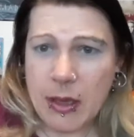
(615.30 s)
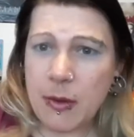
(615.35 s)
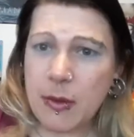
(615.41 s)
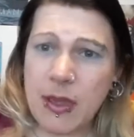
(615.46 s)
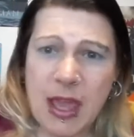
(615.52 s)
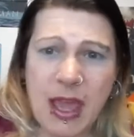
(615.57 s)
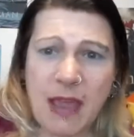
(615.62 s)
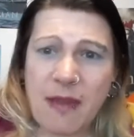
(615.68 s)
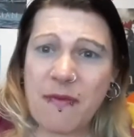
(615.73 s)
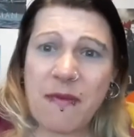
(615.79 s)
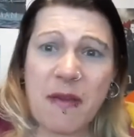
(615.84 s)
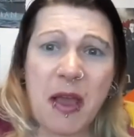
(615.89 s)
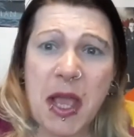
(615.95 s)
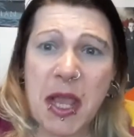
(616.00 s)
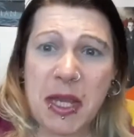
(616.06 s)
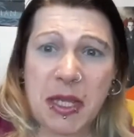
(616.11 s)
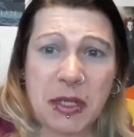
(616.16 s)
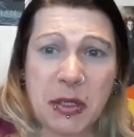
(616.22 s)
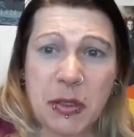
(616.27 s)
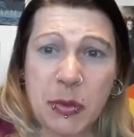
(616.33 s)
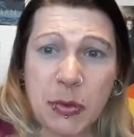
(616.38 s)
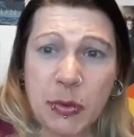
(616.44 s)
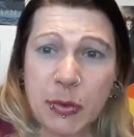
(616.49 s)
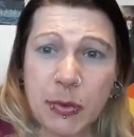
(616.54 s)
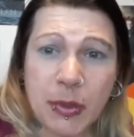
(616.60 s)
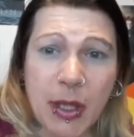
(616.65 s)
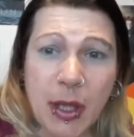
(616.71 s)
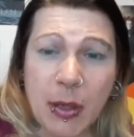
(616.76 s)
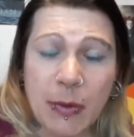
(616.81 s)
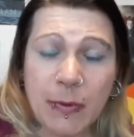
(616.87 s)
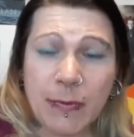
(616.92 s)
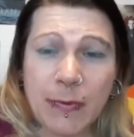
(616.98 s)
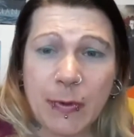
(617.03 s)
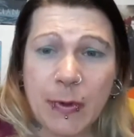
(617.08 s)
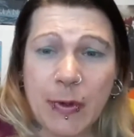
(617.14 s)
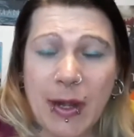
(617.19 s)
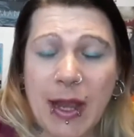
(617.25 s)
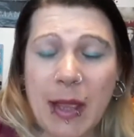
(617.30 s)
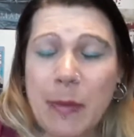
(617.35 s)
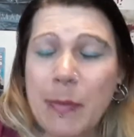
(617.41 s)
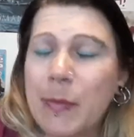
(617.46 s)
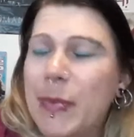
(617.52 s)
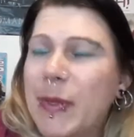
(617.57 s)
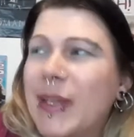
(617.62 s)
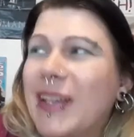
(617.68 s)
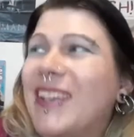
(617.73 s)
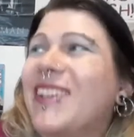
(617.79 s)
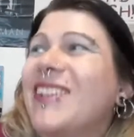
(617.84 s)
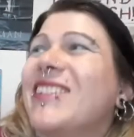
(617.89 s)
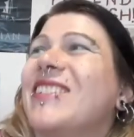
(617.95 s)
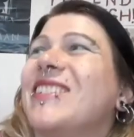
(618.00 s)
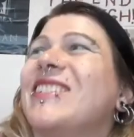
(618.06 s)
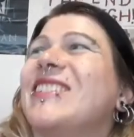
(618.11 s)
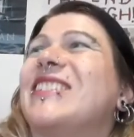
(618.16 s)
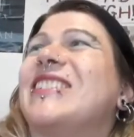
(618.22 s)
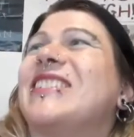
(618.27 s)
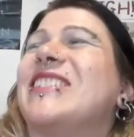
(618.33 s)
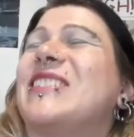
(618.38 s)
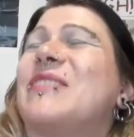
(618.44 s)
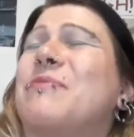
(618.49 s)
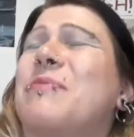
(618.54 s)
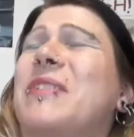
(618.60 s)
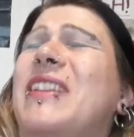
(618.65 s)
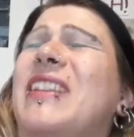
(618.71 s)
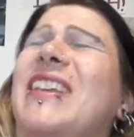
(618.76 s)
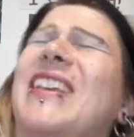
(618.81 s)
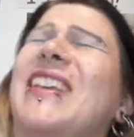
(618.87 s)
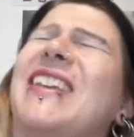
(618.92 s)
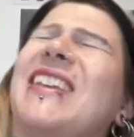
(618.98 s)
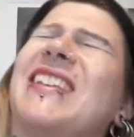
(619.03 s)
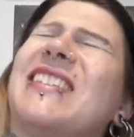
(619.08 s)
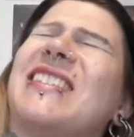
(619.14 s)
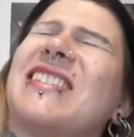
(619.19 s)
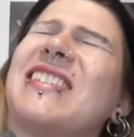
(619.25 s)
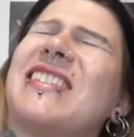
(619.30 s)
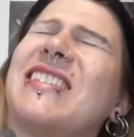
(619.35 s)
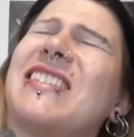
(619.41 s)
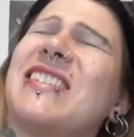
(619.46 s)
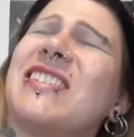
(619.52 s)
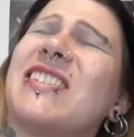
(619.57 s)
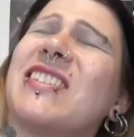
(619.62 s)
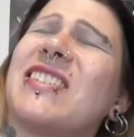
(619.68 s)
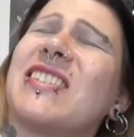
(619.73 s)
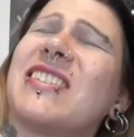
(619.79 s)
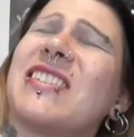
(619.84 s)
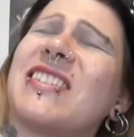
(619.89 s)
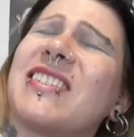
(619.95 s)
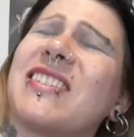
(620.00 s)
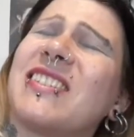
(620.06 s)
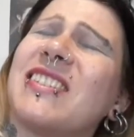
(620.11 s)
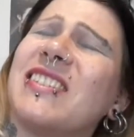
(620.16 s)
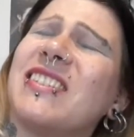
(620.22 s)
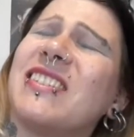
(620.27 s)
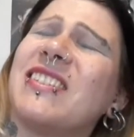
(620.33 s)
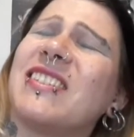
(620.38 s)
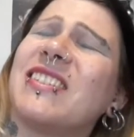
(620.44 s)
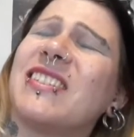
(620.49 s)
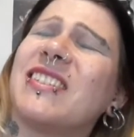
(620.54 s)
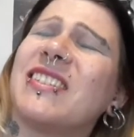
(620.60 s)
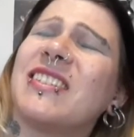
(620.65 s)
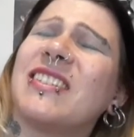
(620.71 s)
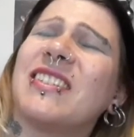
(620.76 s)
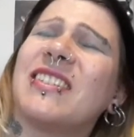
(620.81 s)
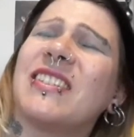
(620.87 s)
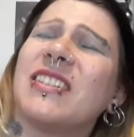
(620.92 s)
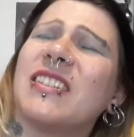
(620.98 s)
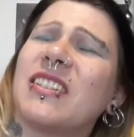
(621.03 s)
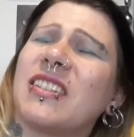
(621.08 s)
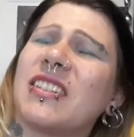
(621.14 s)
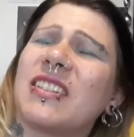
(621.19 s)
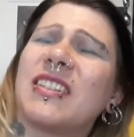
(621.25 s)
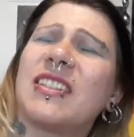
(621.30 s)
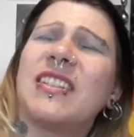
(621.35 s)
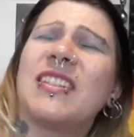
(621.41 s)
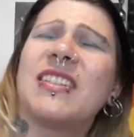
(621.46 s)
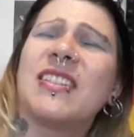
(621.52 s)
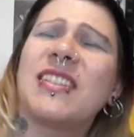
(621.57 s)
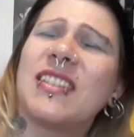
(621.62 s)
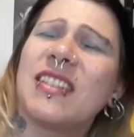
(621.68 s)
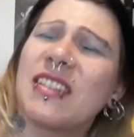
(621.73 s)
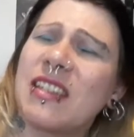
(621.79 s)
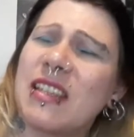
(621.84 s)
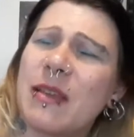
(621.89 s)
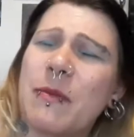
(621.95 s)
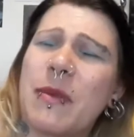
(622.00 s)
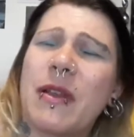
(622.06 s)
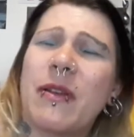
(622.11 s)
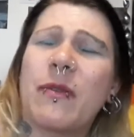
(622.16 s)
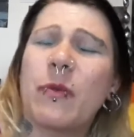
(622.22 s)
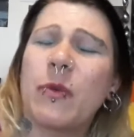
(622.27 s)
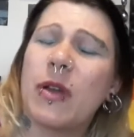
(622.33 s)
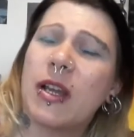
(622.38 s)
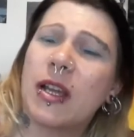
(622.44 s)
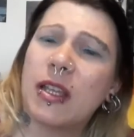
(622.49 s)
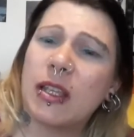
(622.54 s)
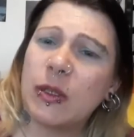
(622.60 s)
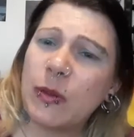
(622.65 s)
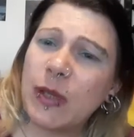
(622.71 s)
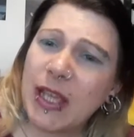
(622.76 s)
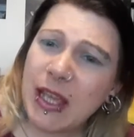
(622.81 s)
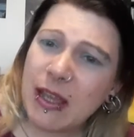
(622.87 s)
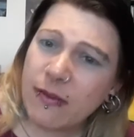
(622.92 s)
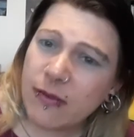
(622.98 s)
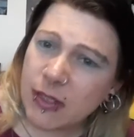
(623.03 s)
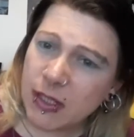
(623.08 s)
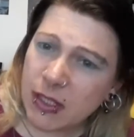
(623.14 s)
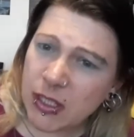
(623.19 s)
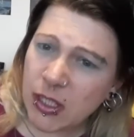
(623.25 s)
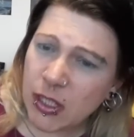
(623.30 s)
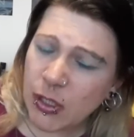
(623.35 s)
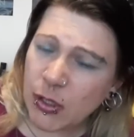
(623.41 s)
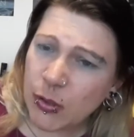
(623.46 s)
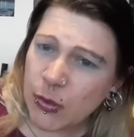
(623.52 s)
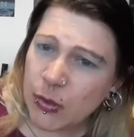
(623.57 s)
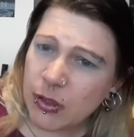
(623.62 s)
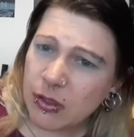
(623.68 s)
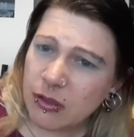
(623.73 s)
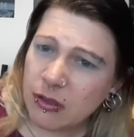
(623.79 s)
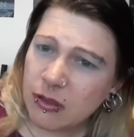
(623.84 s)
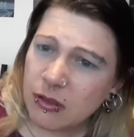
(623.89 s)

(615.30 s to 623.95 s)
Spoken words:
okay, fine, cool, go for it. But please, just consider the amount of work that we have to do.